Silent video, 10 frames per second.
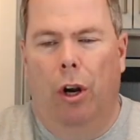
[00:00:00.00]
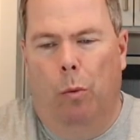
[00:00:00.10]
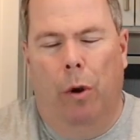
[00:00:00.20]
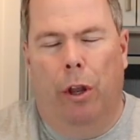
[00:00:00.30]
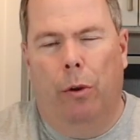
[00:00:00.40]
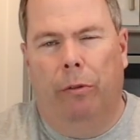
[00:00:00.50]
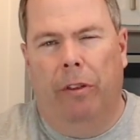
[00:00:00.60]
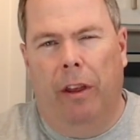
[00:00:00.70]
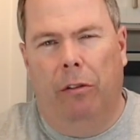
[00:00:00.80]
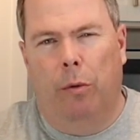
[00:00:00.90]
One of those
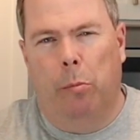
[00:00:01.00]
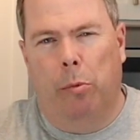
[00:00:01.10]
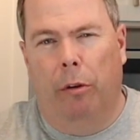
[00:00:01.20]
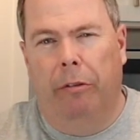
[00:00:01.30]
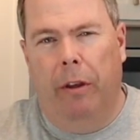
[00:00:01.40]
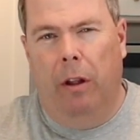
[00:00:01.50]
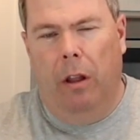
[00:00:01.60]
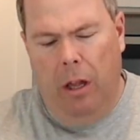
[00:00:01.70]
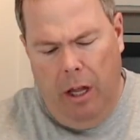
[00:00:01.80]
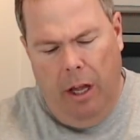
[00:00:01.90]
things from
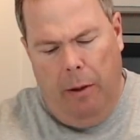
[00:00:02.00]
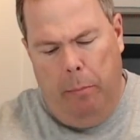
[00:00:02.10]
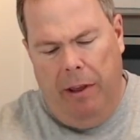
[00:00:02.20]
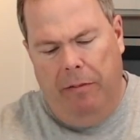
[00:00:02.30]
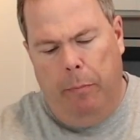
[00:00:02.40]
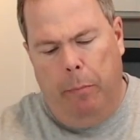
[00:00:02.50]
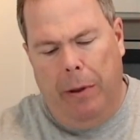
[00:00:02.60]
Brazil. Beef